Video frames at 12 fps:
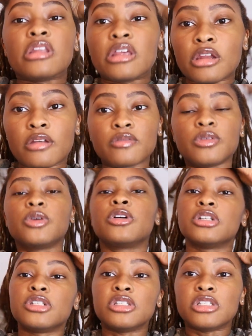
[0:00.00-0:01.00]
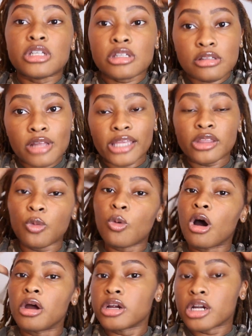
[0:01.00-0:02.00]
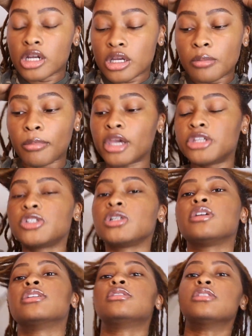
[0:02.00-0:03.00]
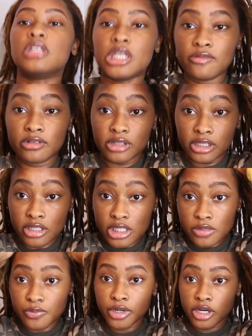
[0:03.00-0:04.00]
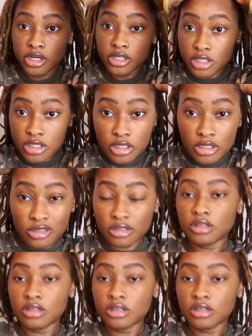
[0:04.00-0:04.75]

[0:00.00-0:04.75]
Then of course, just like the water, make sure it's evenly dispersed.